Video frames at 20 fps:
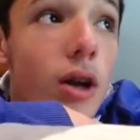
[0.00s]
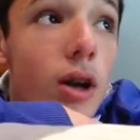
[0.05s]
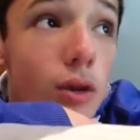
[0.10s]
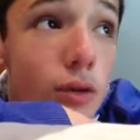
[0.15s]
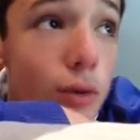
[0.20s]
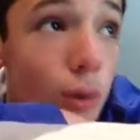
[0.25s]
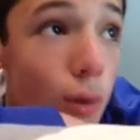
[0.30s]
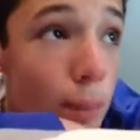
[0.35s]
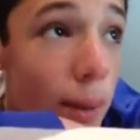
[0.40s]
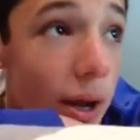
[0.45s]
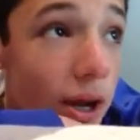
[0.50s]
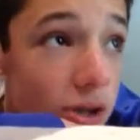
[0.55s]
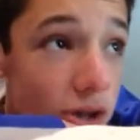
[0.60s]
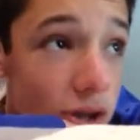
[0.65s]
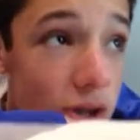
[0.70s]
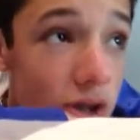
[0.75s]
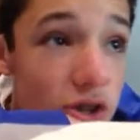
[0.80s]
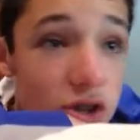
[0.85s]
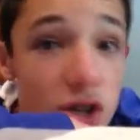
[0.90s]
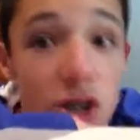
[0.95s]
So
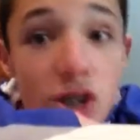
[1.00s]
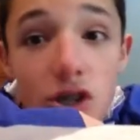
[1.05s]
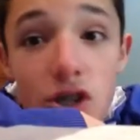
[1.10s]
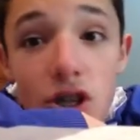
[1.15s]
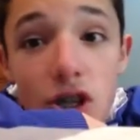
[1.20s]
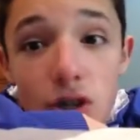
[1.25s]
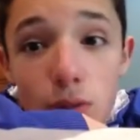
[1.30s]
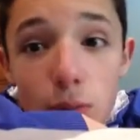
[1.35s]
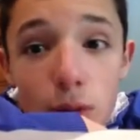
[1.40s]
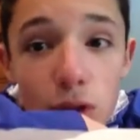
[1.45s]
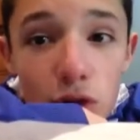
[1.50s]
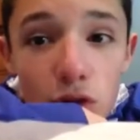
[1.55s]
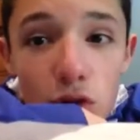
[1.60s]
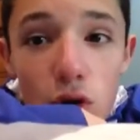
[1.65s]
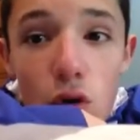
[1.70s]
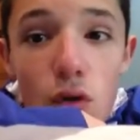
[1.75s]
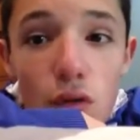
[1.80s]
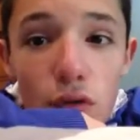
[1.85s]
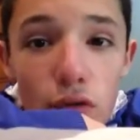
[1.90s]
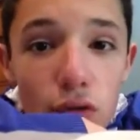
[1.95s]
imagine the CCs with
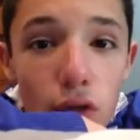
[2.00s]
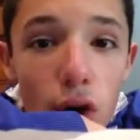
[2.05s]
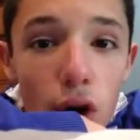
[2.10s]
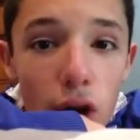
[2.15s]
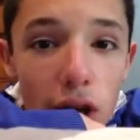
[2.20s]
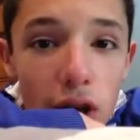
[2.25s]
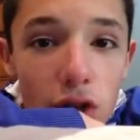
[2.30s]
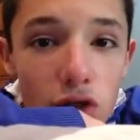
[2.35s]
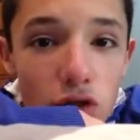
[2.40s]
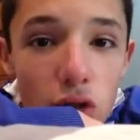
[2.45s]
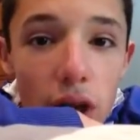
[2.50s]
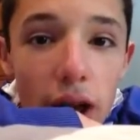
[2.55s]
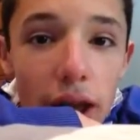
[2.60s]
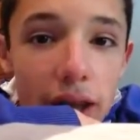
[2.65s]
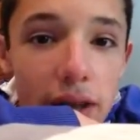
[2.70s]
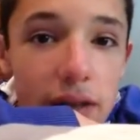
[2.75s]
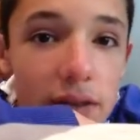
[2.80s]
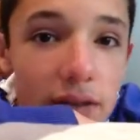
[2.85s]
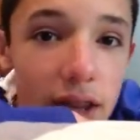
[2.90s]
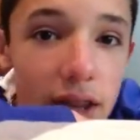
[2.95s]
2 fucking
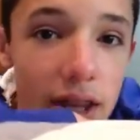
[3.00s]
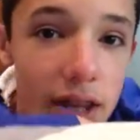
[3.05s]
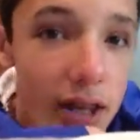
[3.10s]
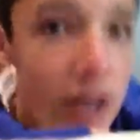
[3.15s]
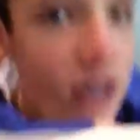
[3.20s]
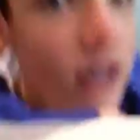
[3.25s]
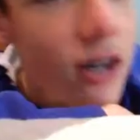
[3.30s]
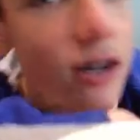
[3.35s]
dragons. Like, that